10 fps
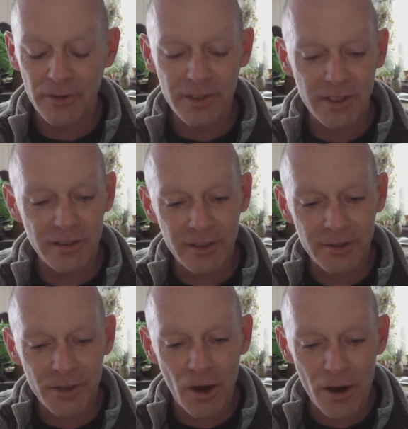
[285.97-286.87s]
since the
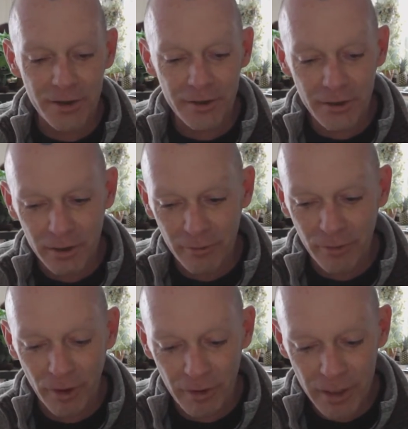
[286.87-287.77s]
dawn
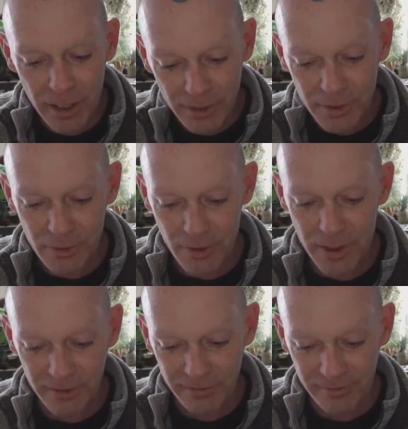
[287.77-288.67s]
of
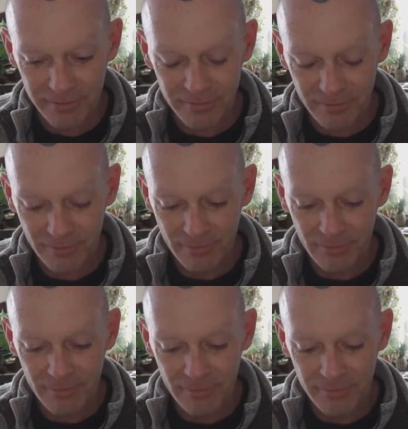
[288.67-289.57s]
history,
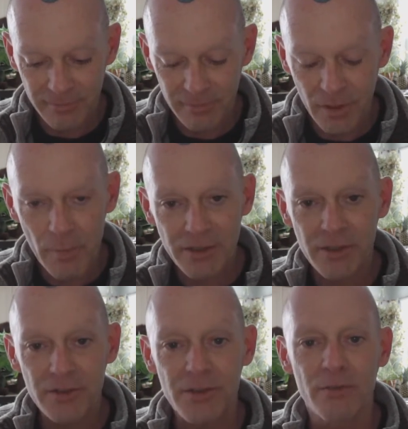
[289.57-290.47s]
the
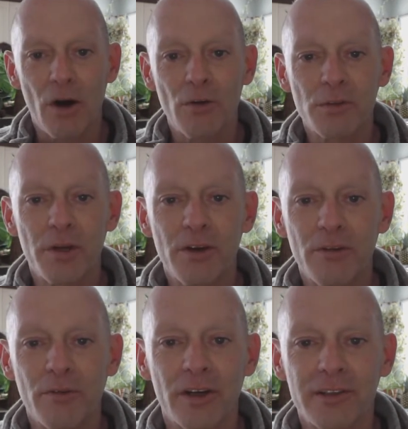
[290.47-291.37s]
messages have always been
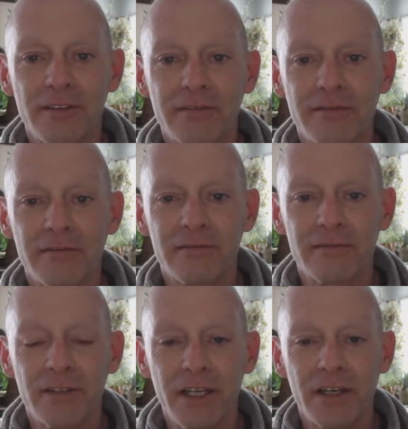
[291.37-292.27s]
here for us,
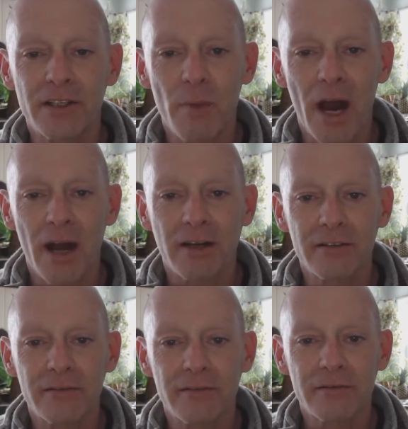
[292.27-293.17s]
leading us back.
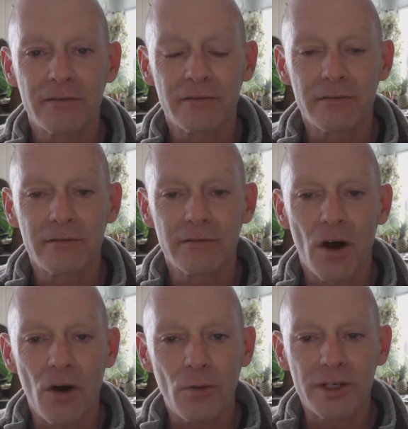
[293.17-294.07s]

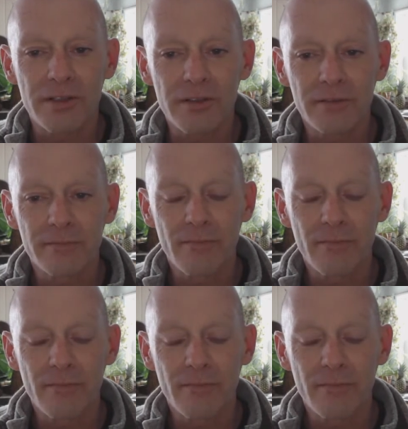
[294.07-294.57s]
Always.